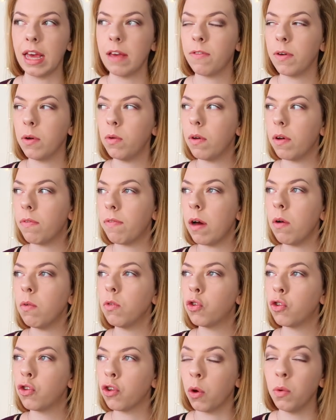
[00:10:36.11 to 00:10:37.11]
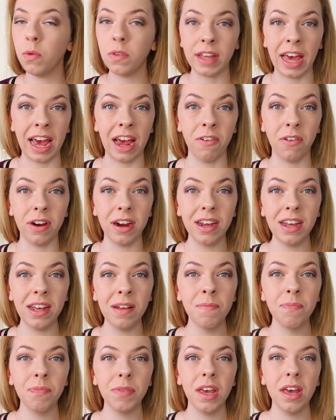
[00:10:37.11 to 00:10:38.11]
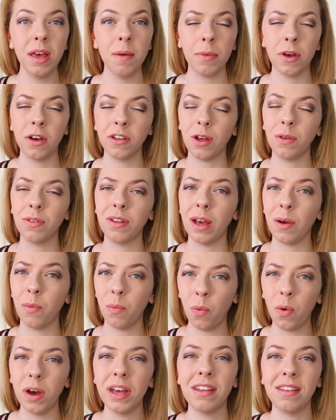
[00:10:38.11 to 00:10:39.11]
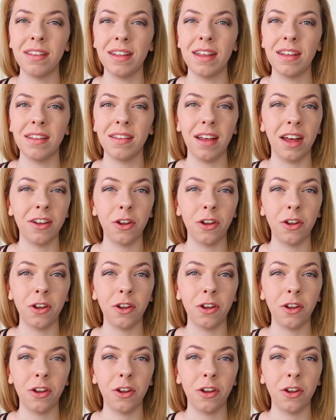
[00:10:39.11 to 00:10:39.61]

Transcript: It, feel, it felt so scary because I was like, what is this?